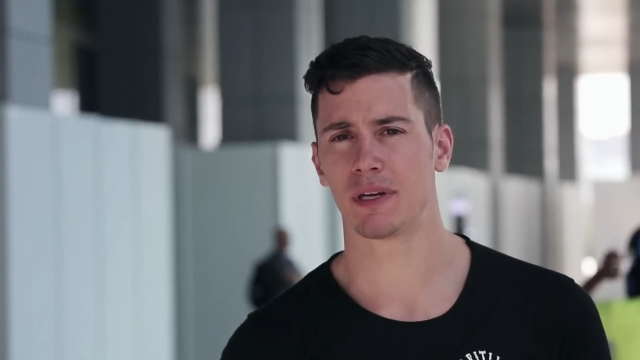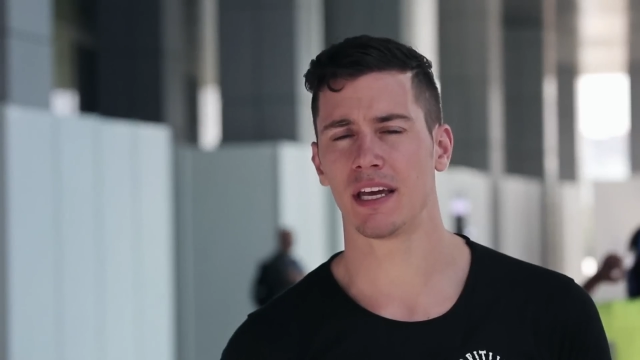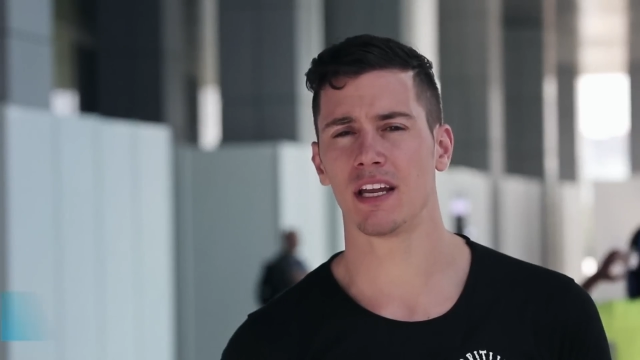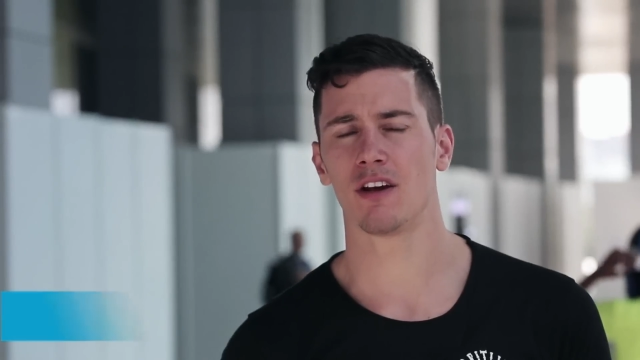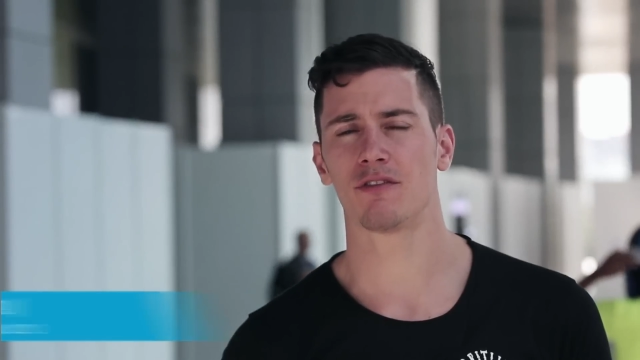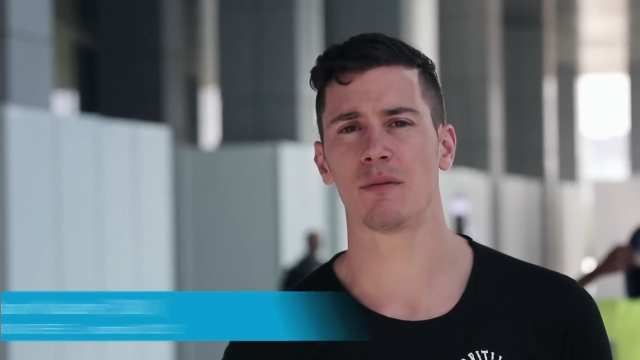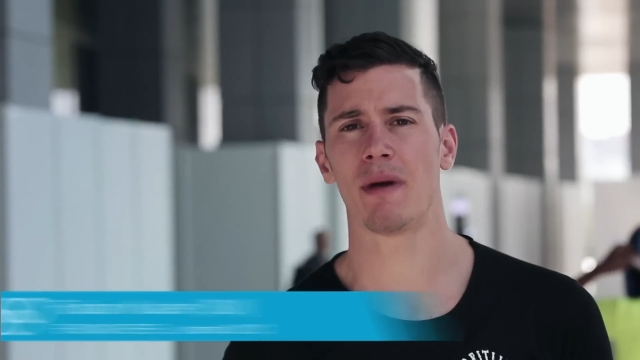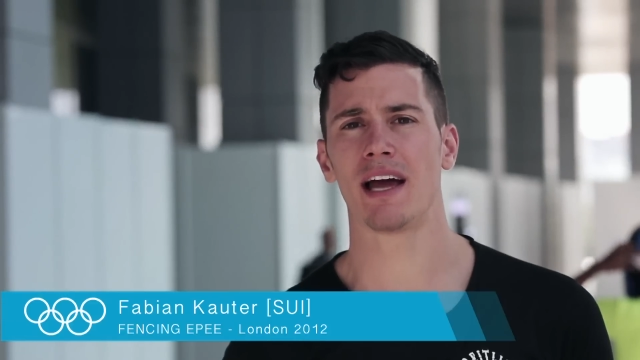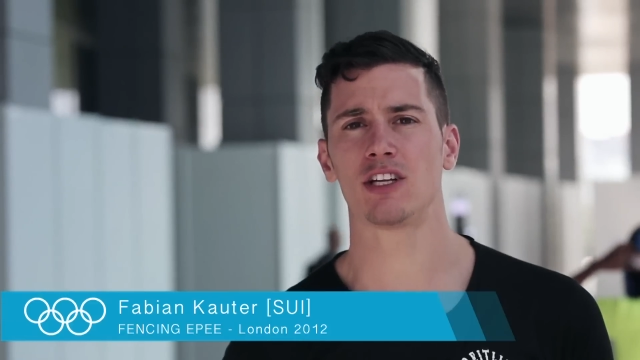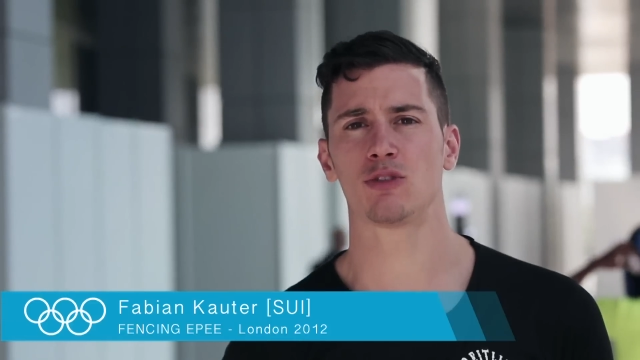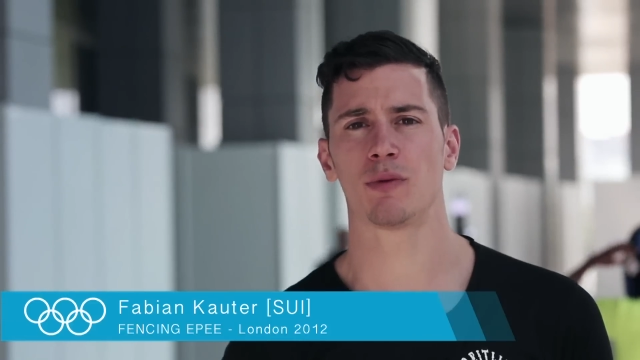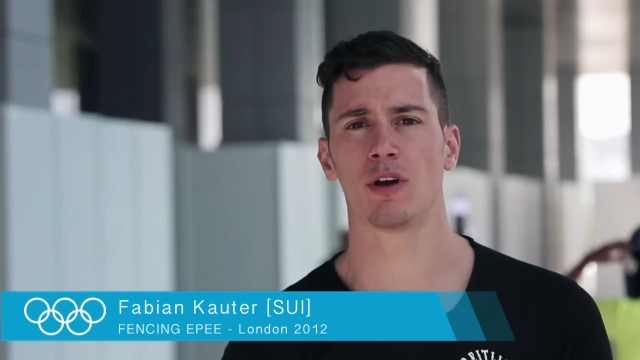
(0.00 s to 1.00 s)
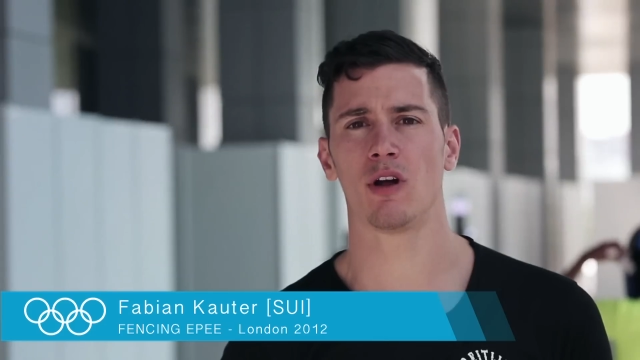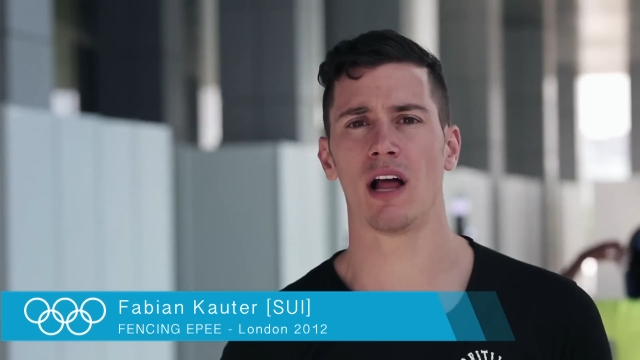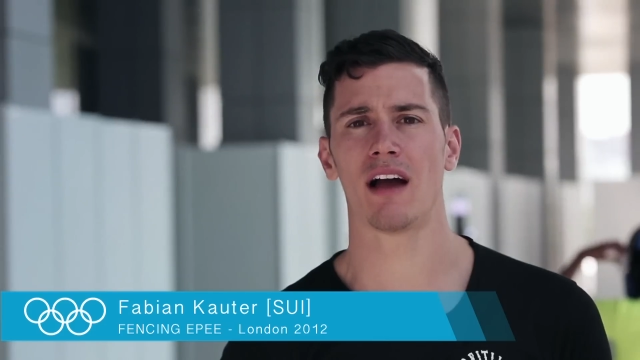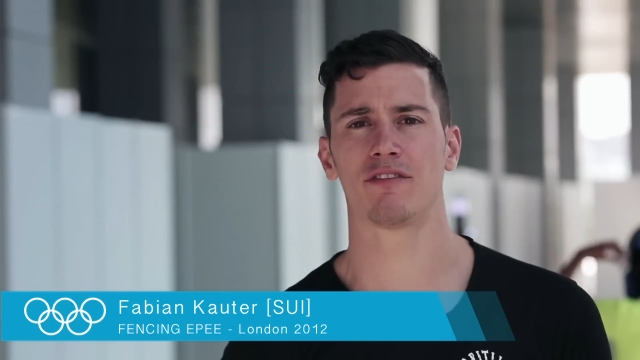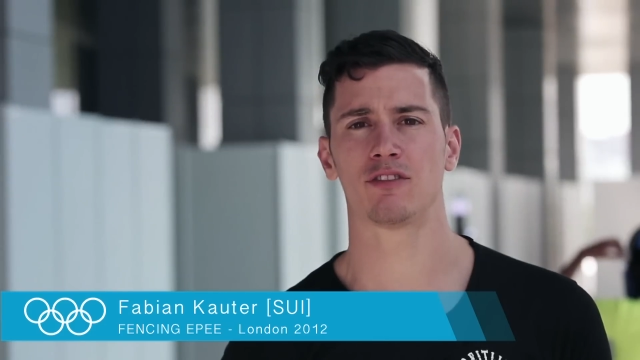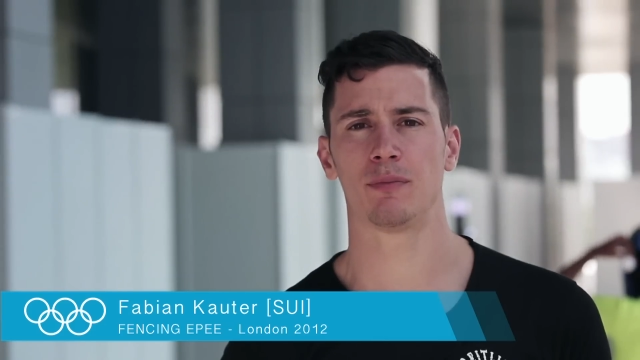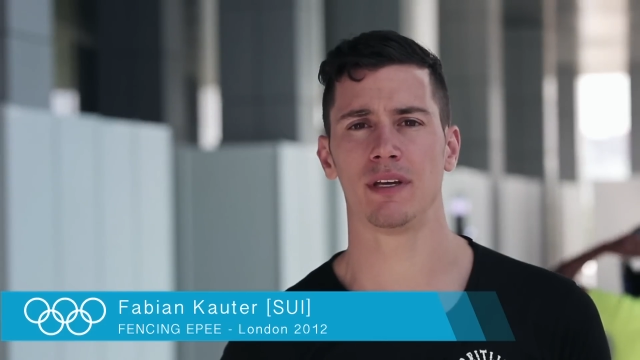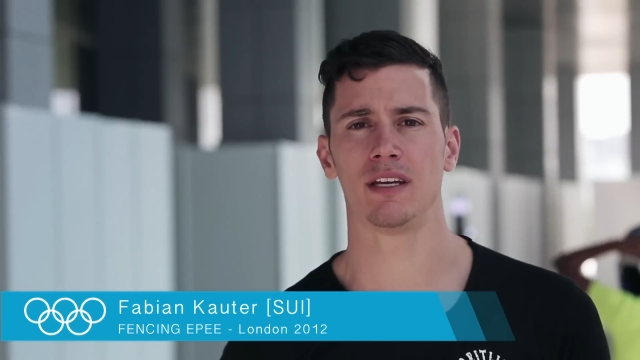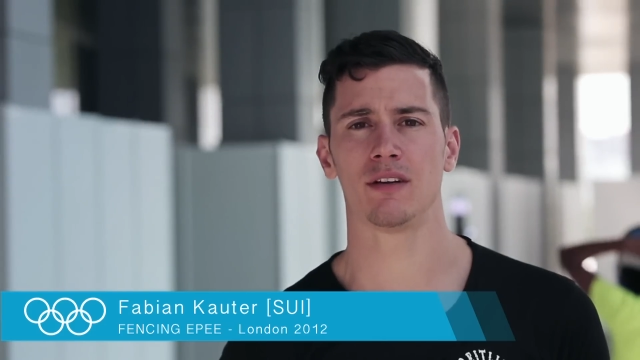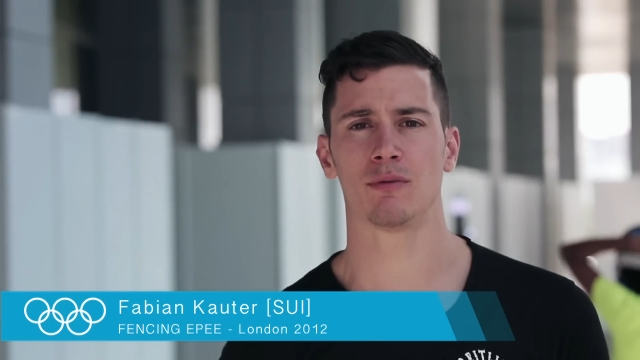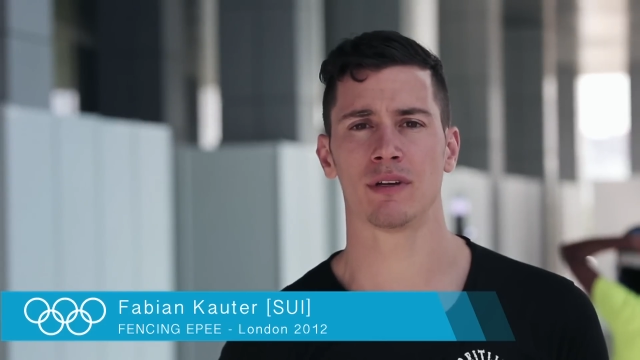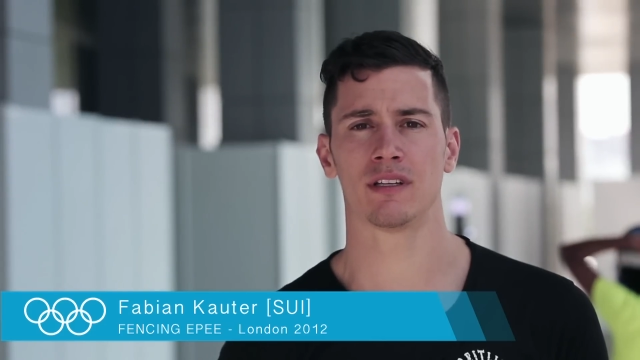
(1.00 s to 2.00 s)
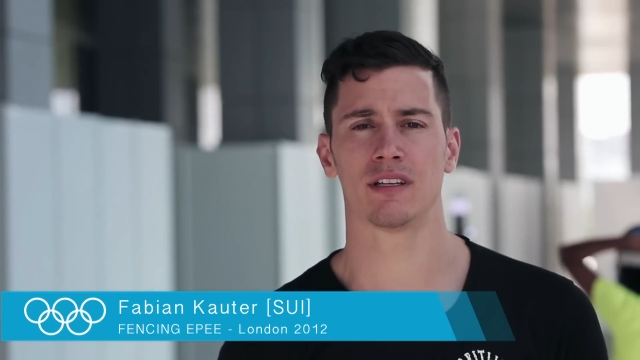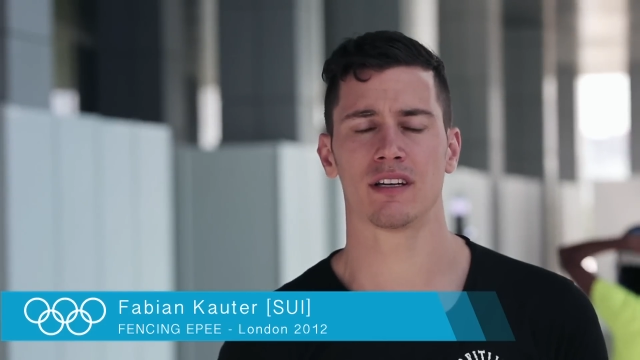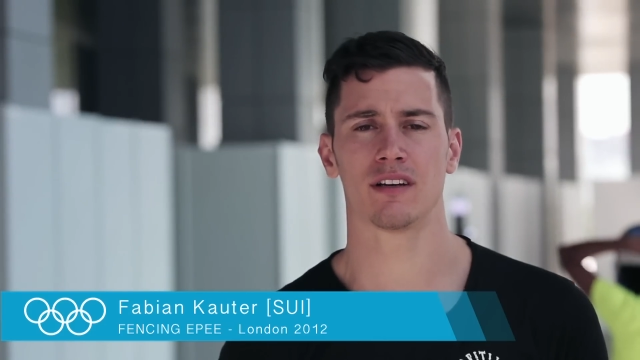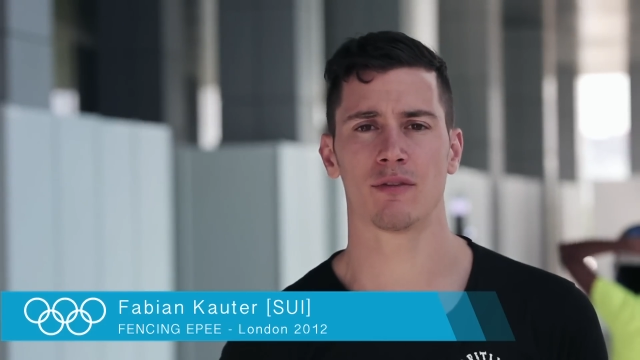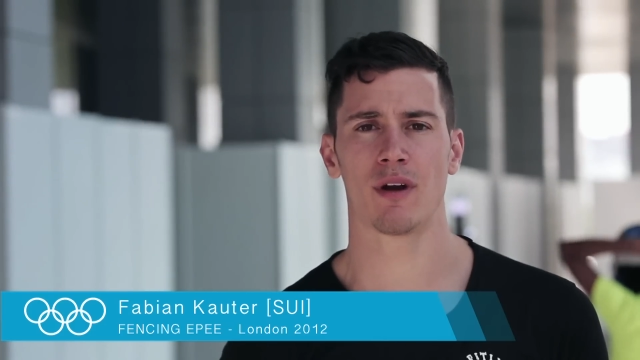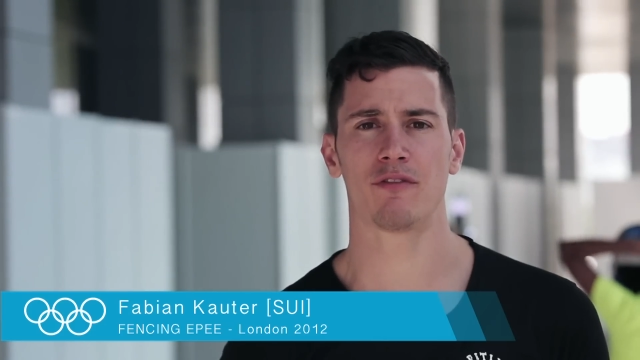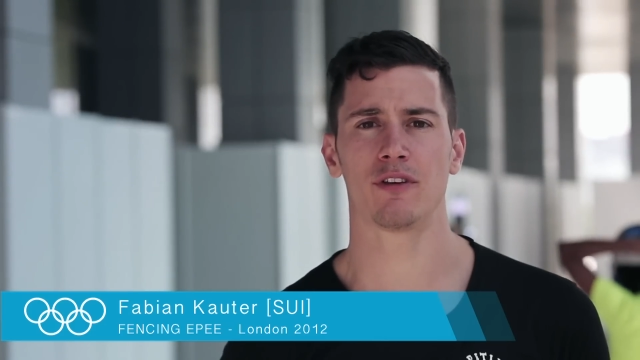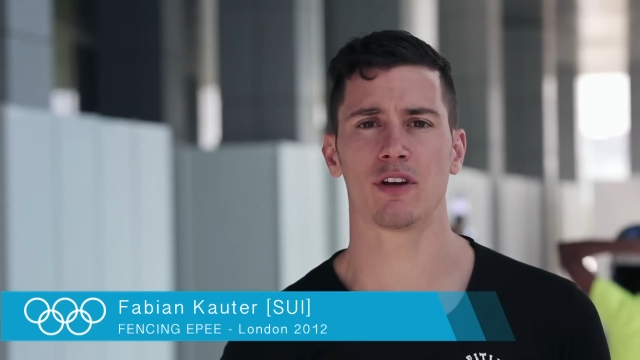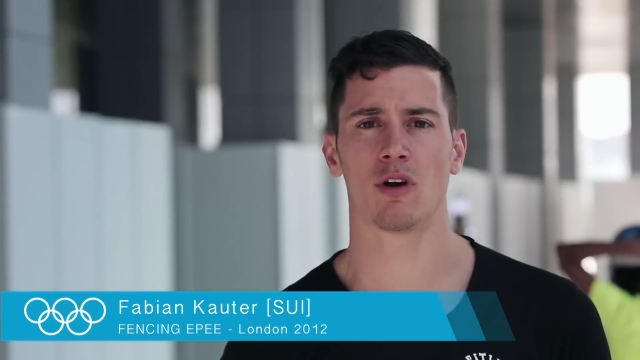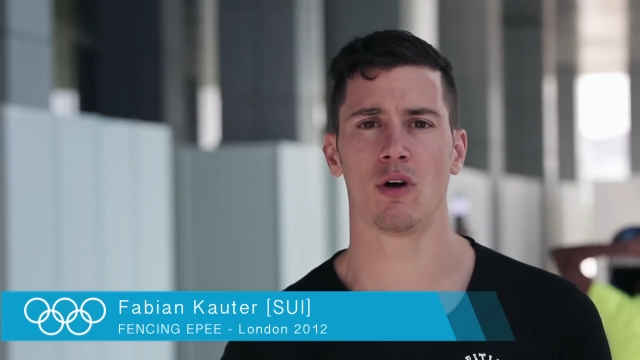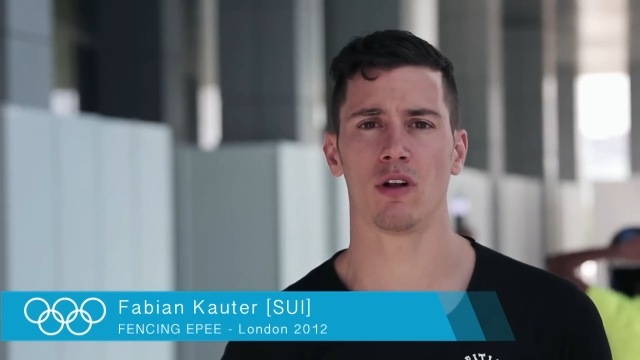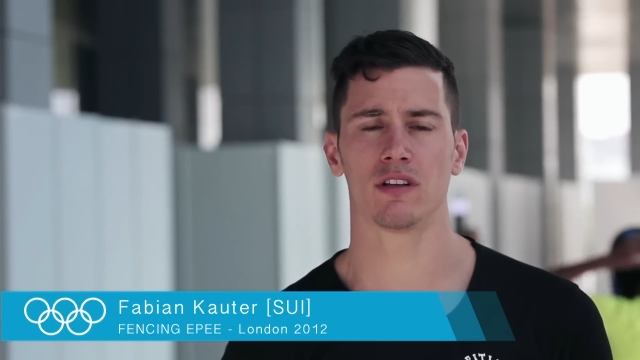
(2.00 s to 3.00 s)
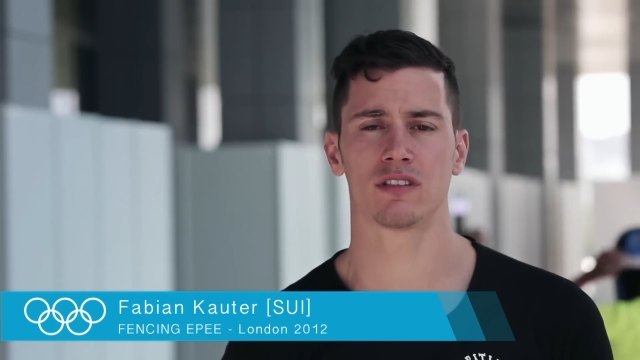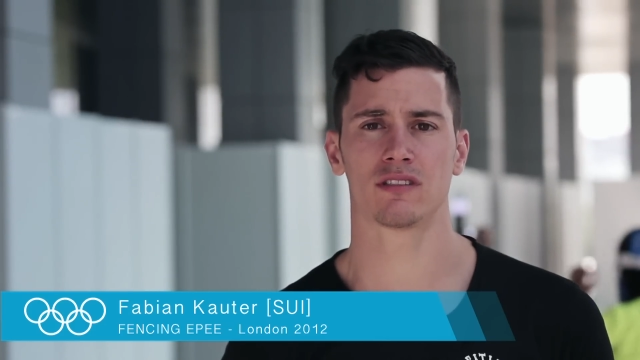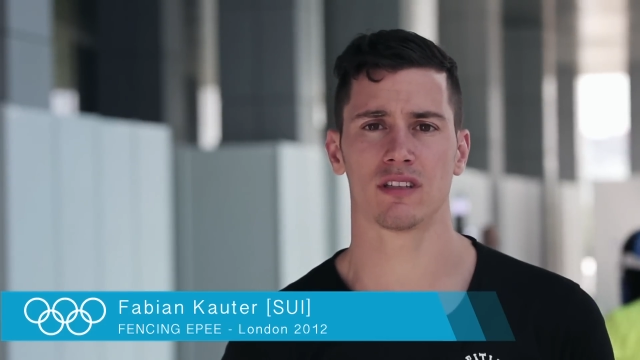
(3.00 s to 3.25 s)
beginning of the match, we all have to be, when the referee calls,